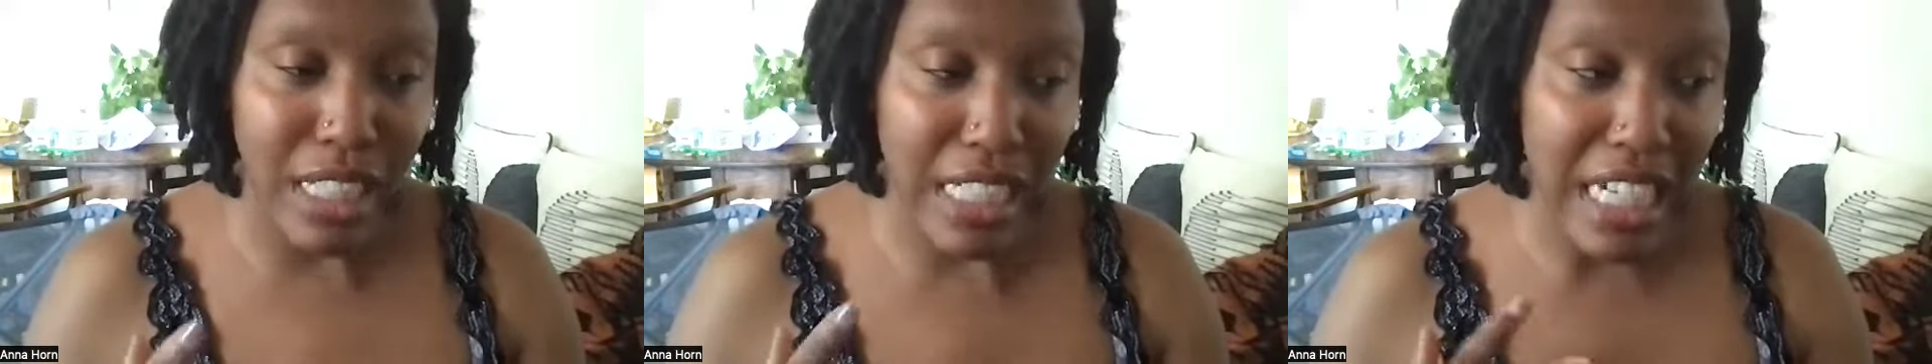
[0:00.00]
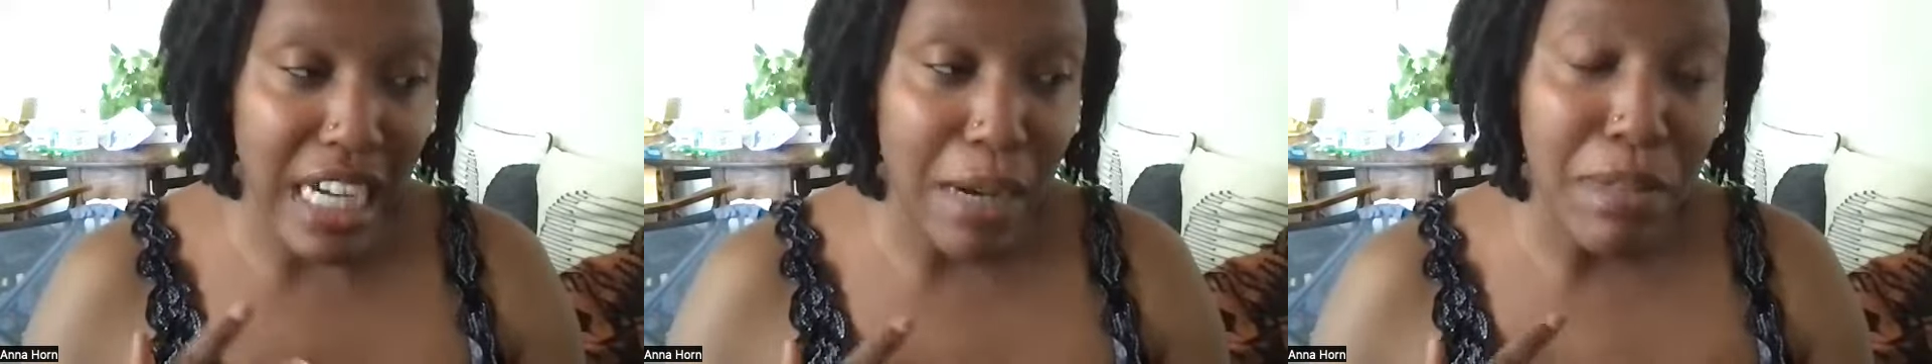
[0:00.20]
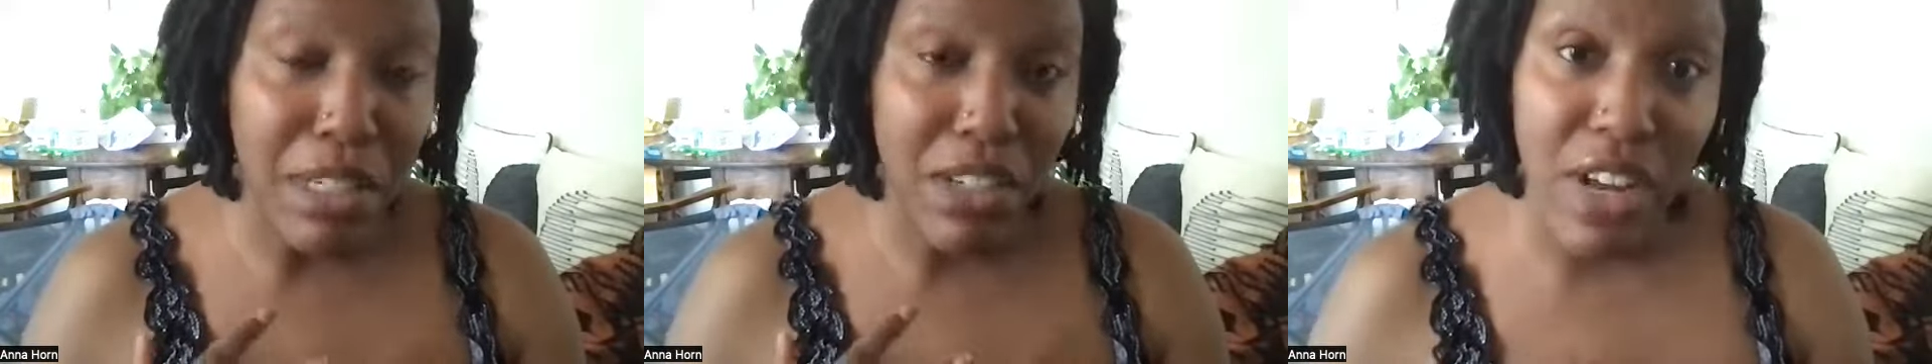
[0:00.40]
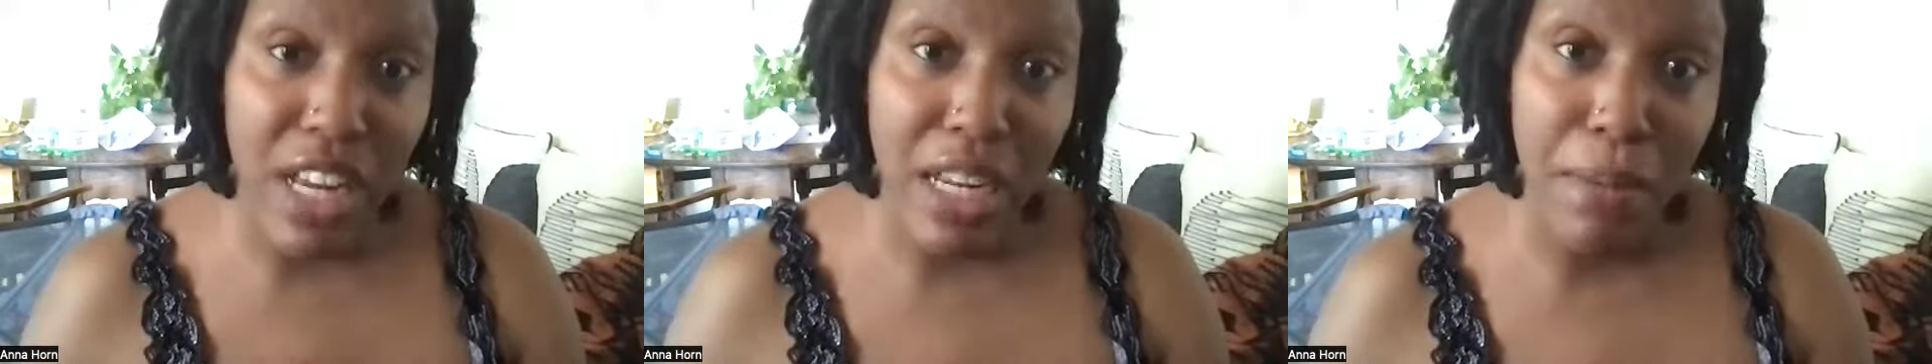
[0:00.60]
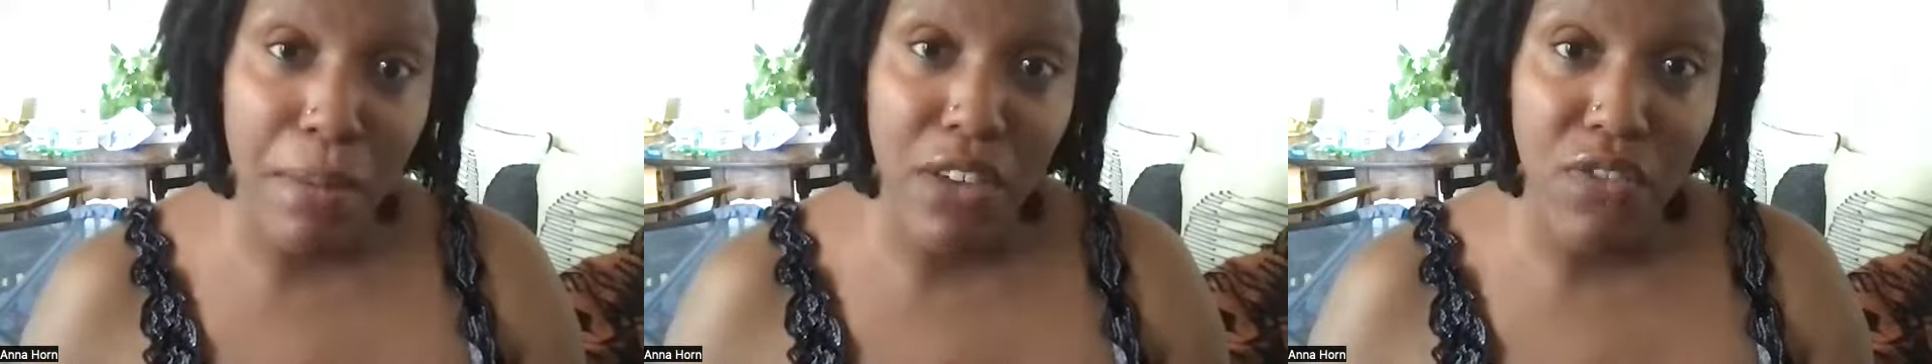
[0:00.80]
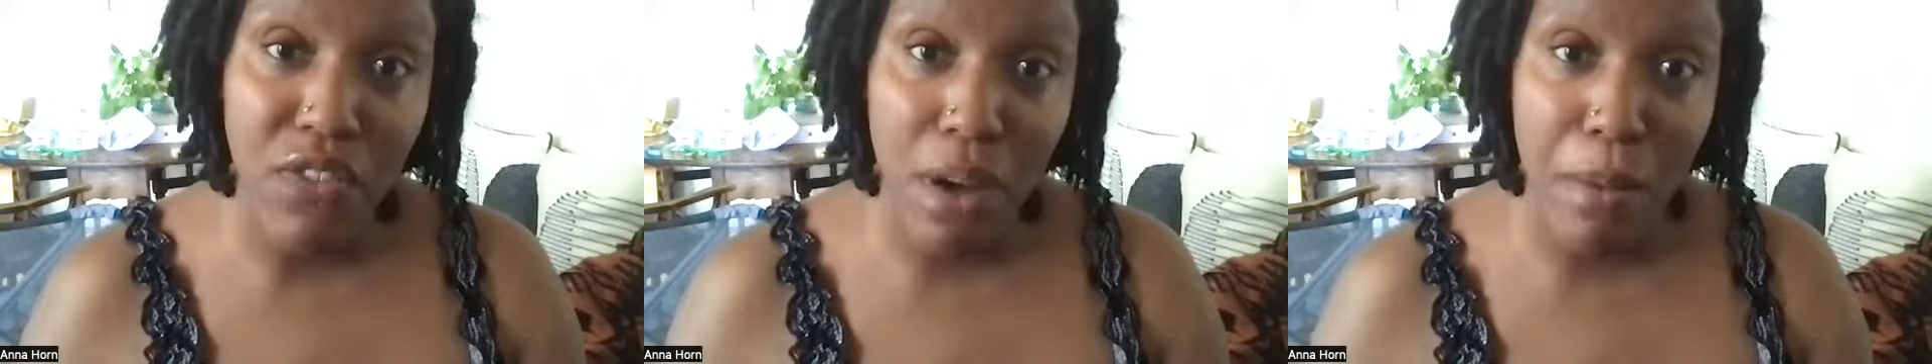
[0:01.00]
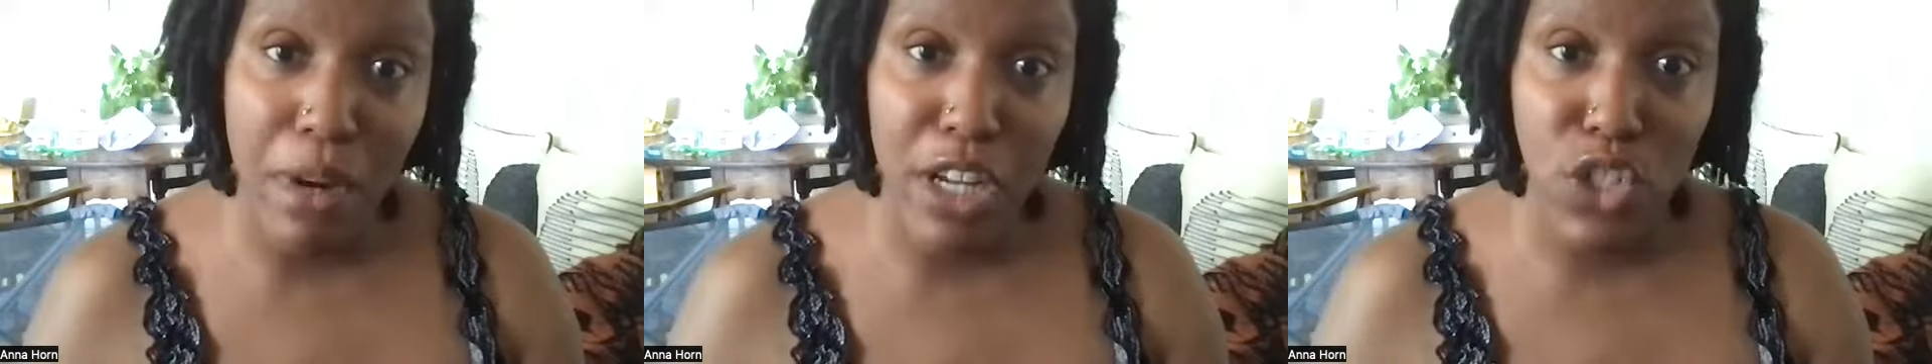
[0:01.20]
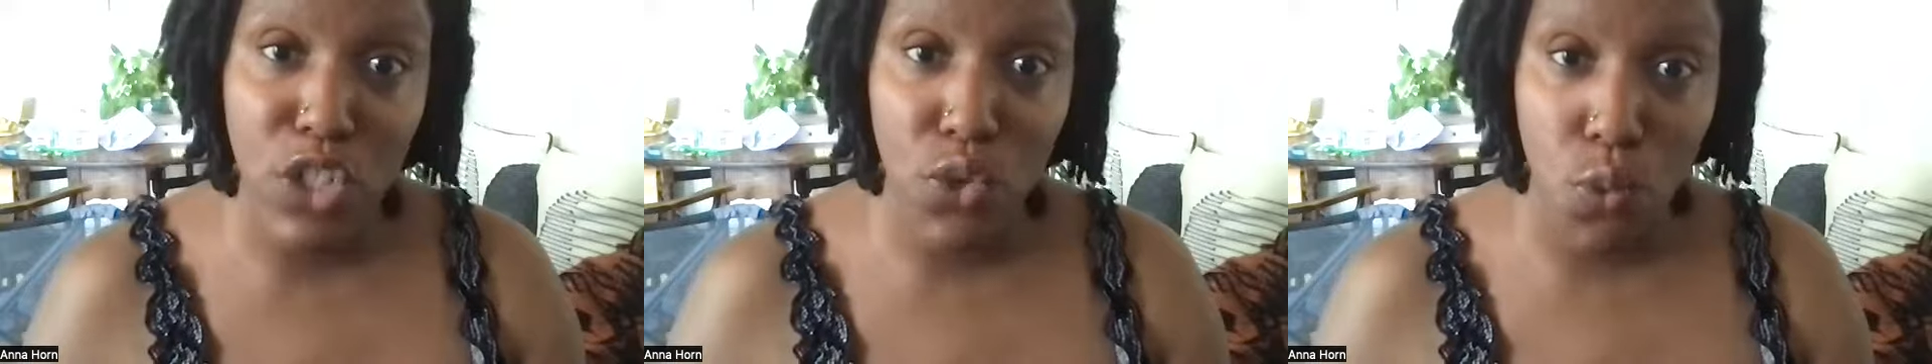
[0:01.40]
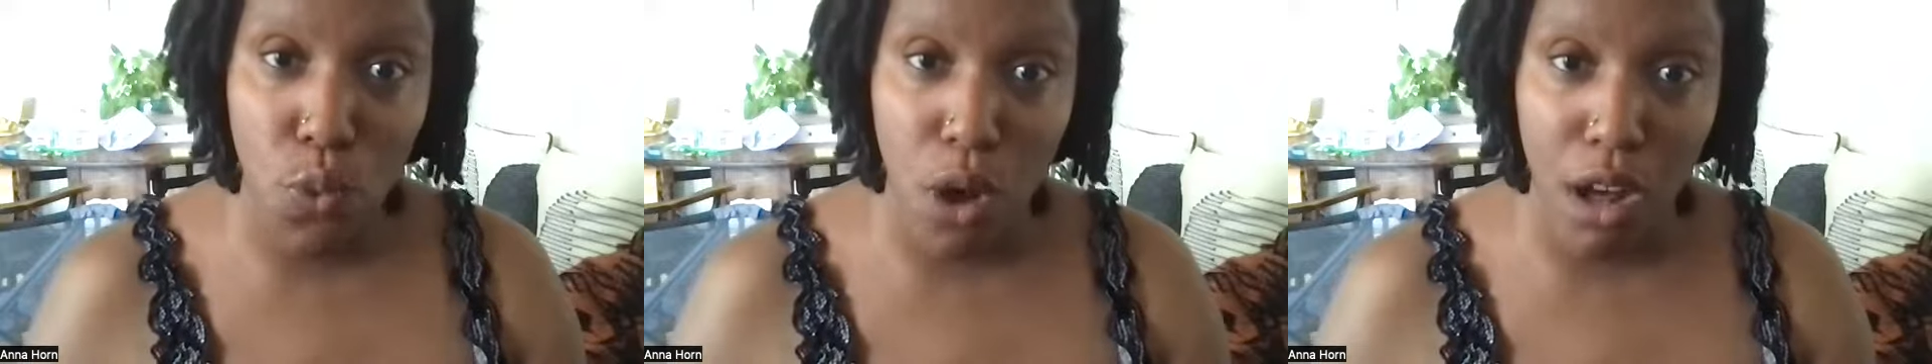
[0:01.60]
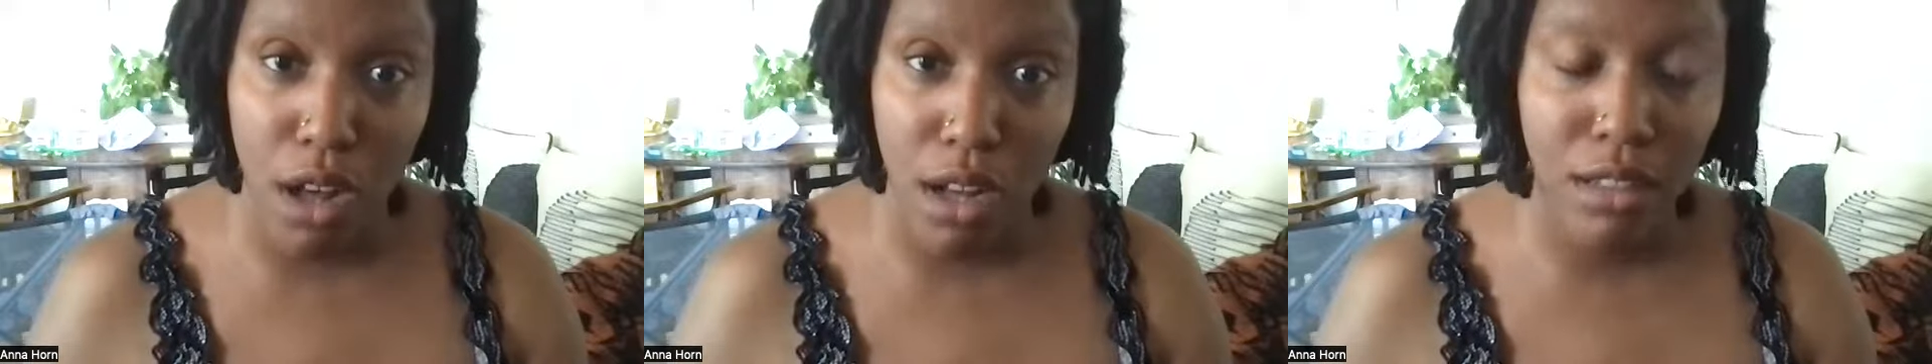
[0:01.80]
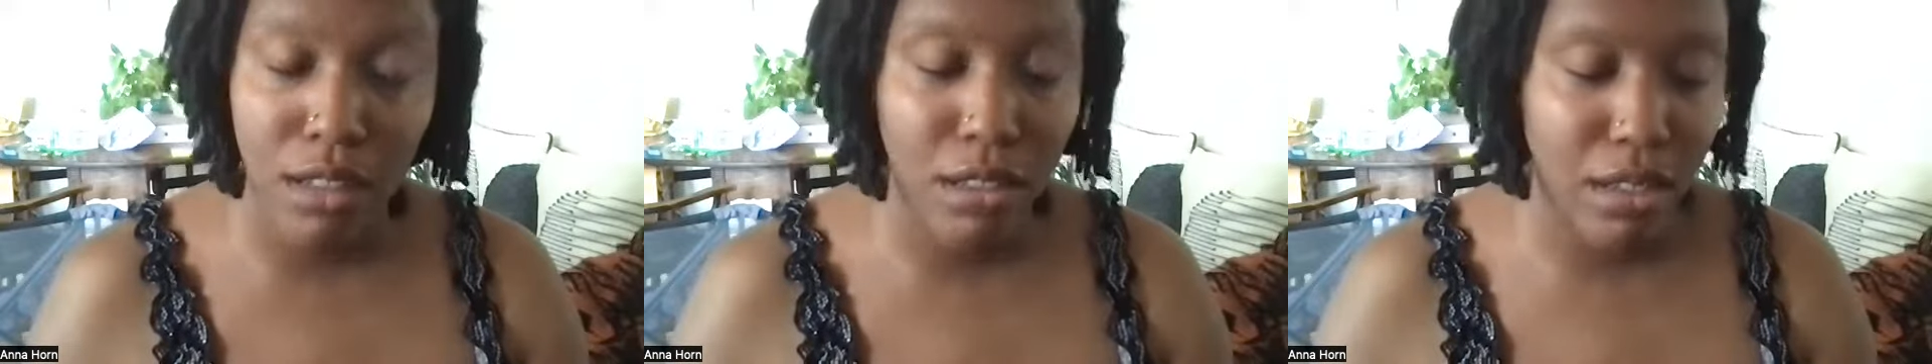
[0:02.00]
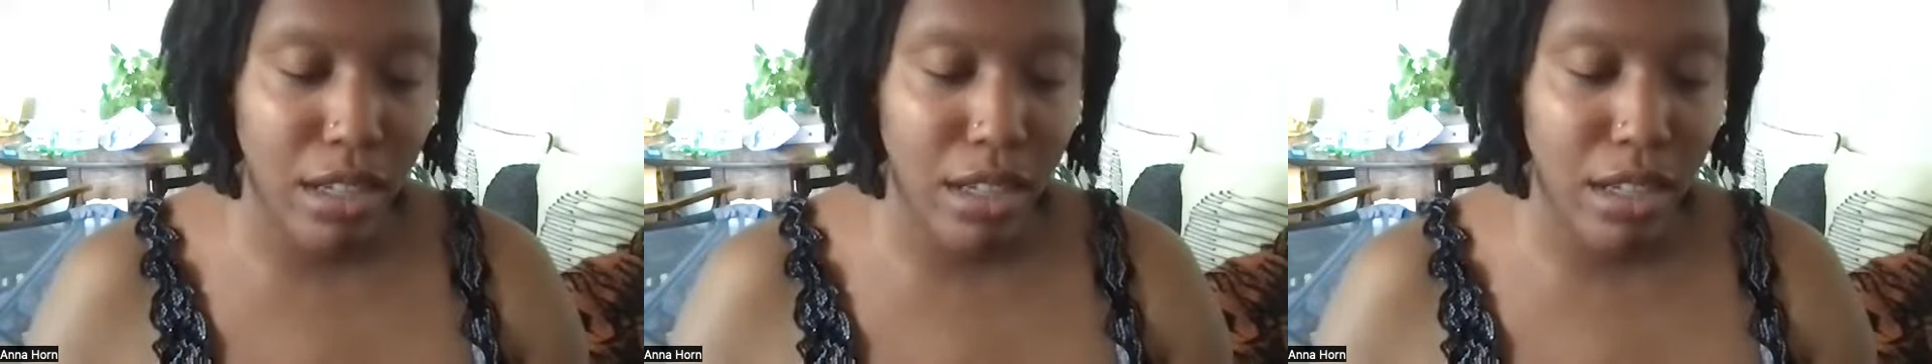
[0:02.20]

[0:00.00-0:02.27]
and I'm developing Feminist Noire.